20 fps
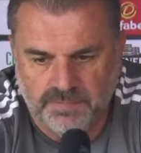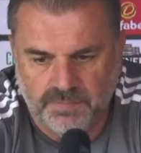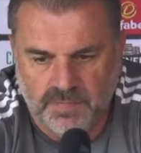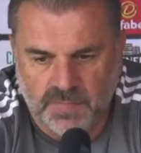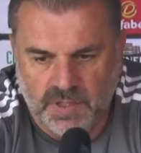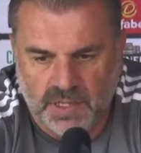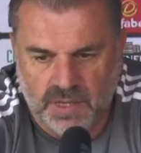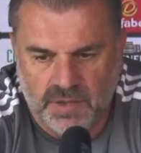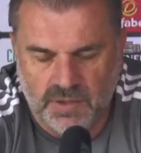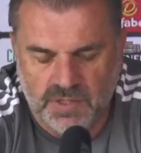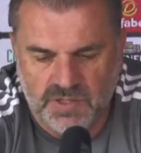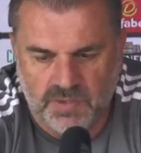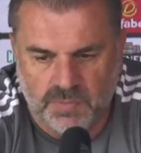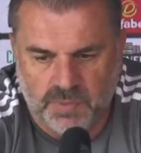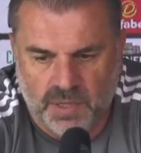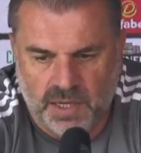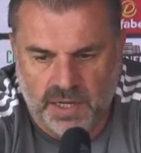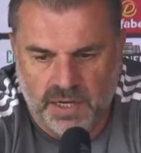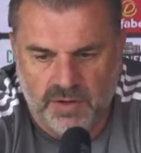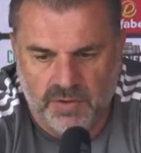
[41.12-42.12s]
you know, he's a
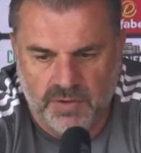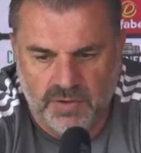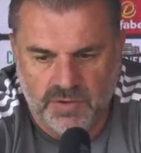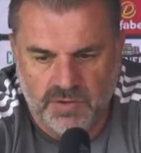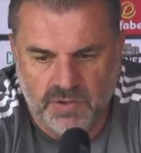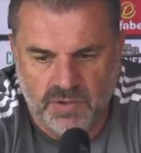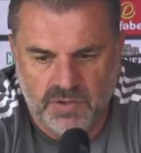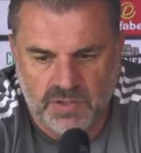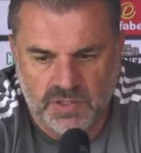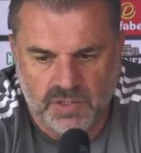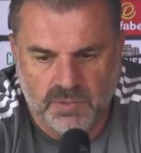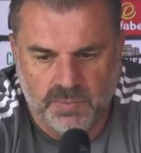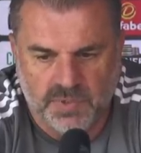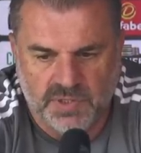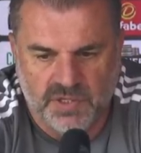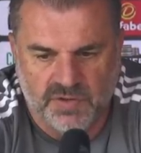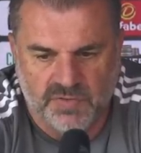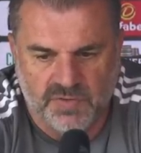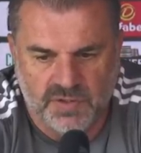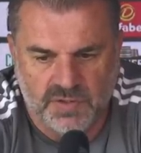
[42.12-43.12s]
player who's a little
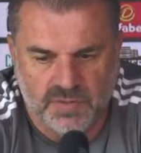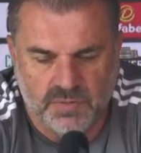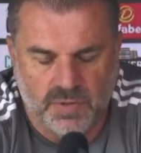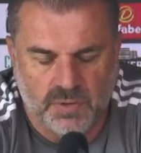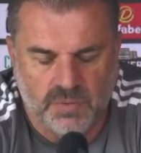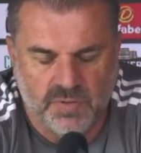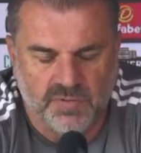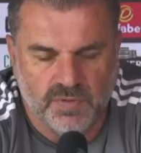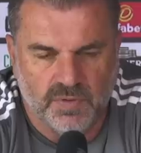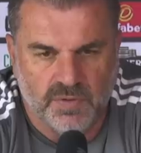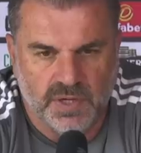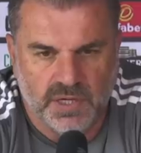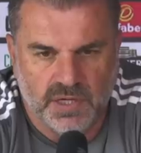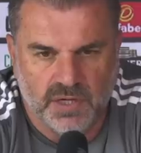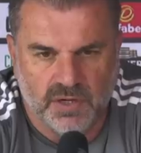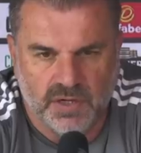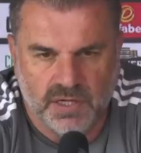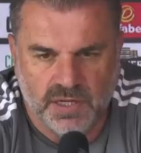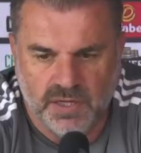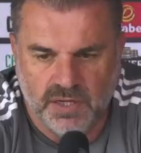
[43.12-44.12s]
bit different to what we've already
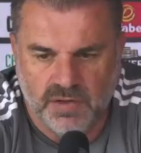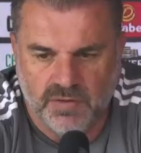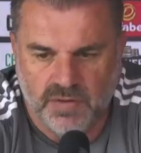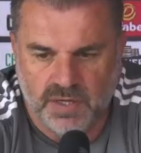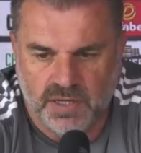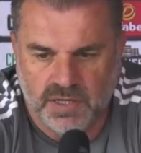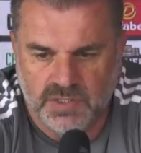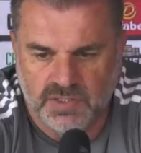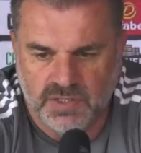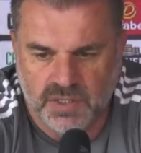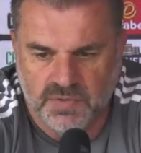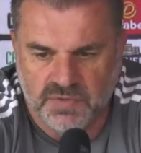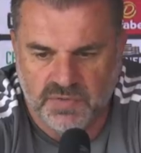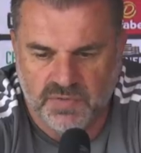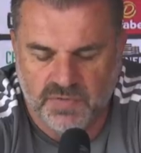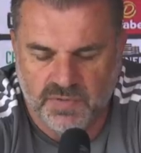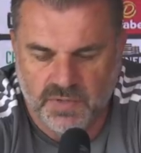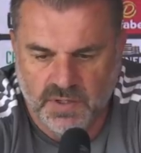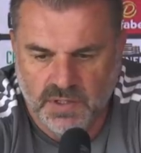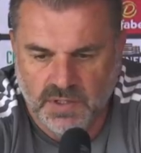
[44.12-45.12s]
got here in terms
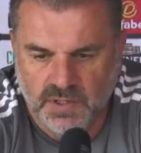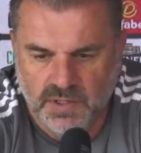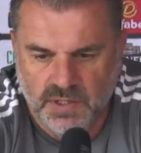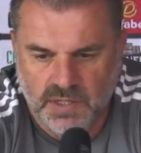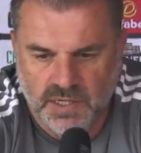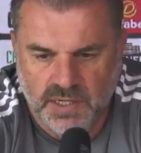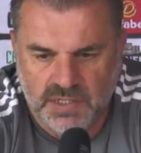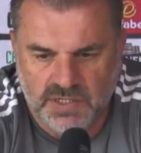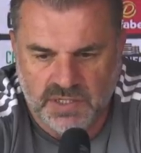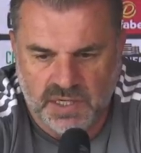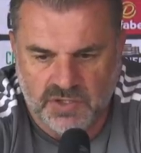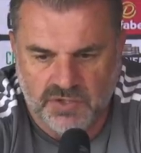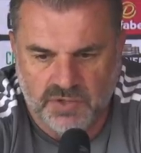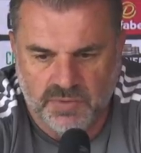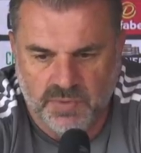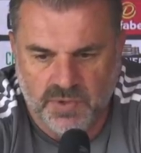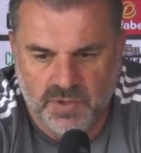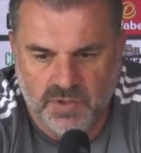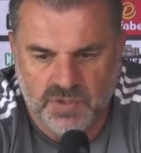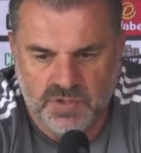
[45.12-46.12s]
of his
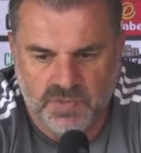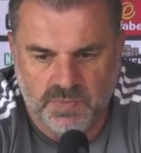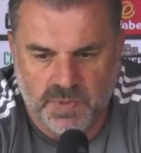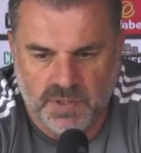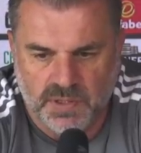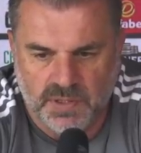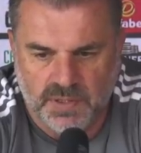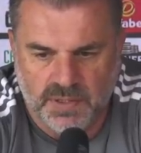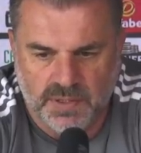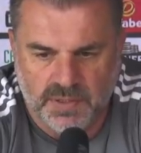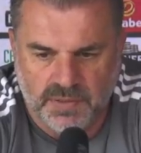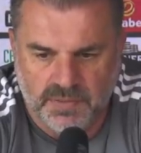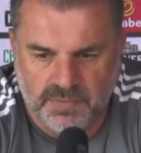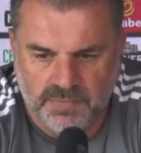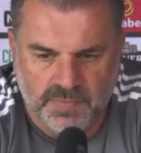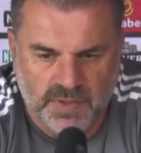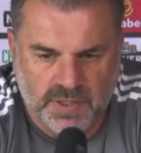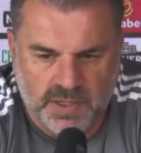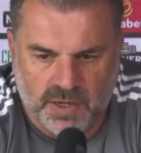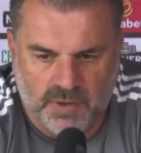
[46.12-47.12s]
attributes, but
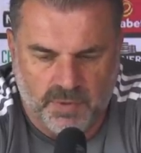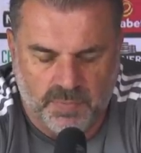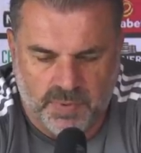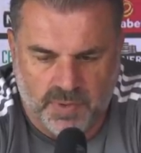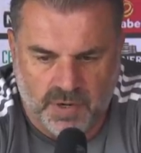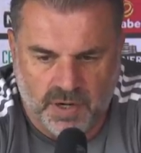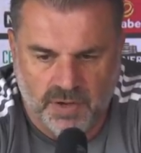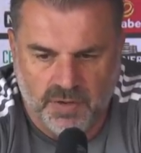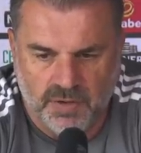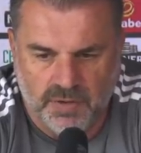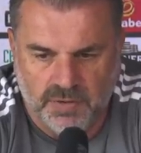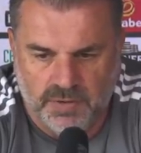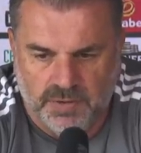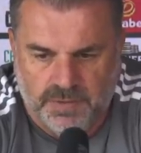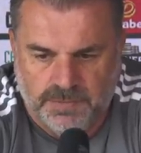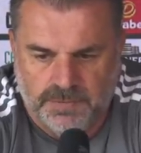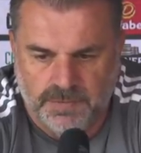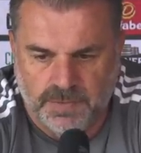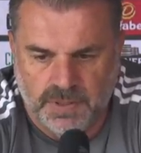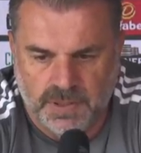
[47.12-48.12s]
you know, a pro.
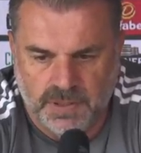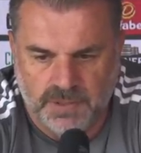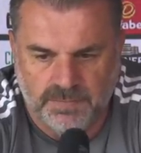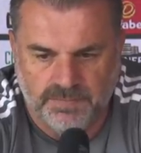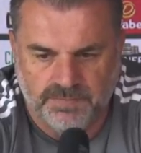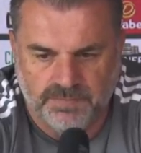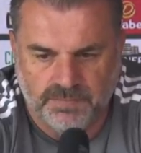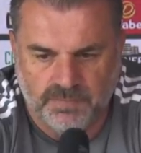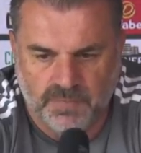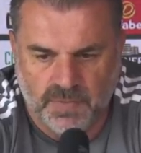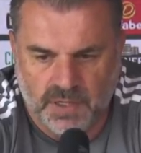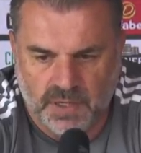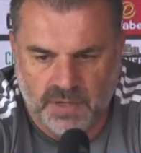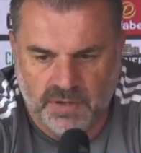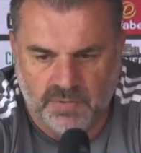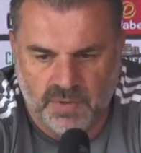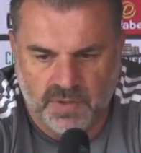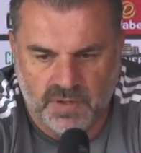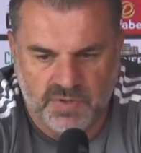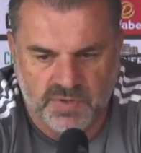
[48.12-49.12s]
You know,
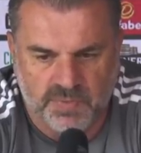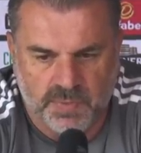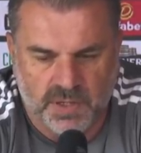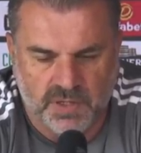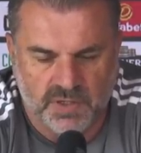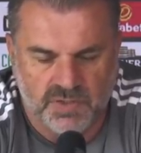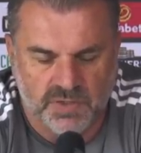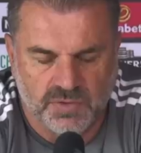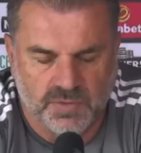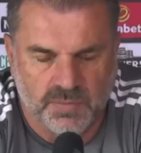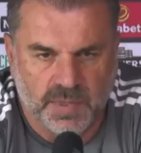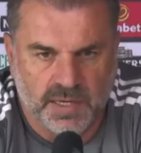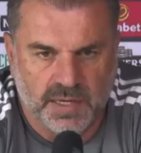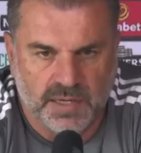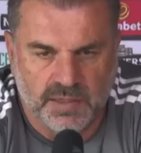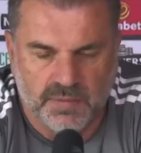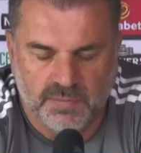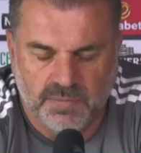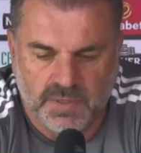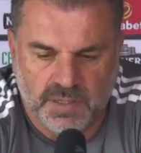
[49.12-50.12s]
everyone I've spoken to
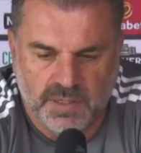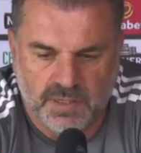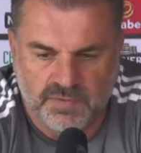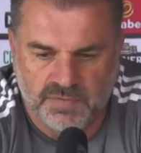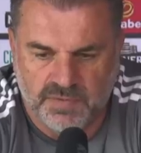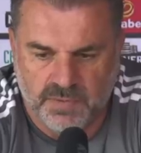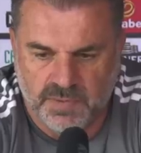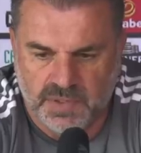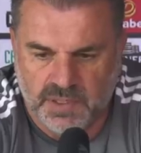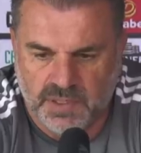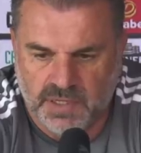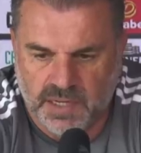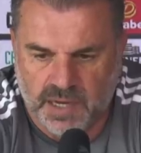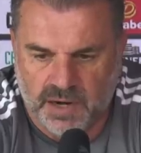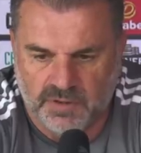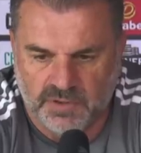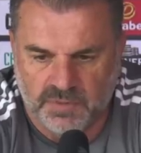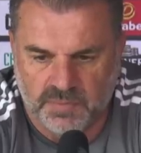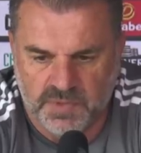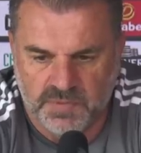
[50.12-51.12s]
about him from a
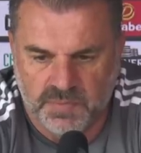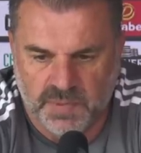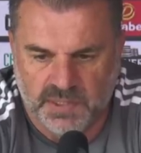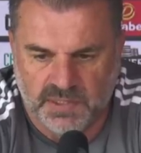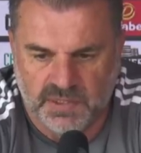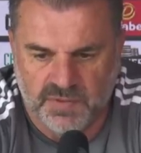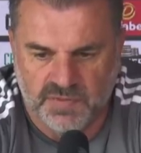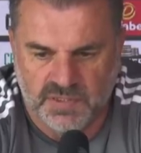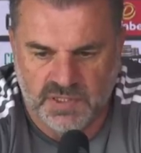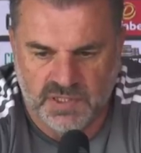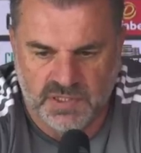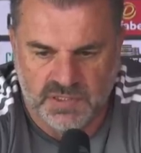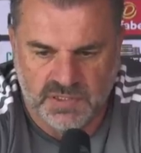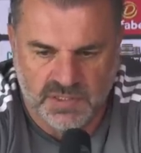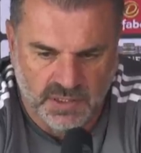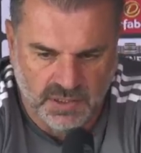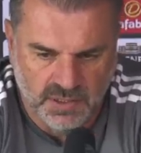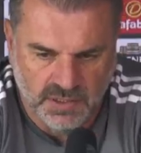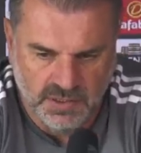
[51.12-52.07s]
character perspective says,